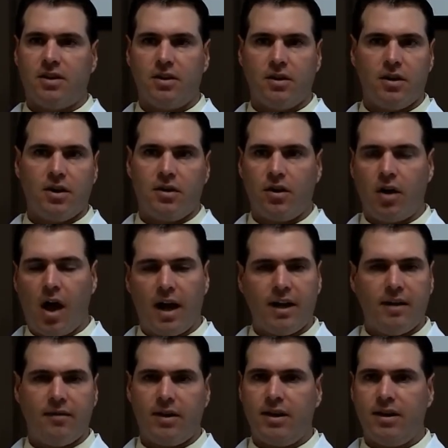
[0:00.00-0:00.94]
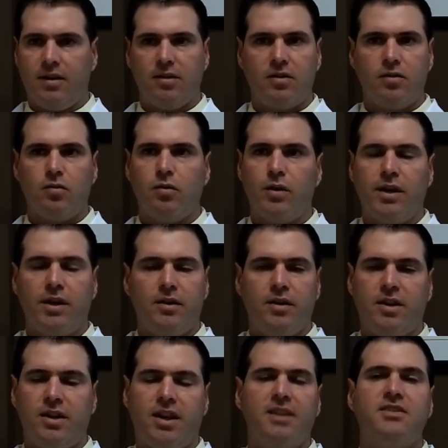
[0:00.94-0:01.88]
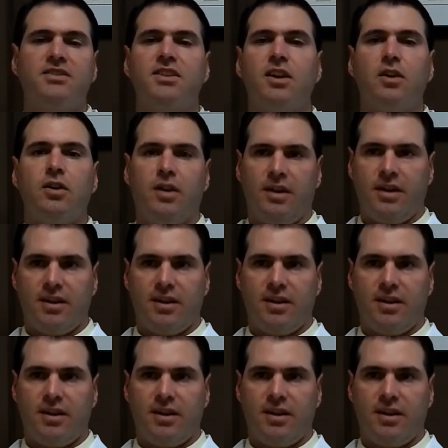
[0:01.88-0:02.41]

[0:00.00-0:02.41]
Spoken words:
They're not even considered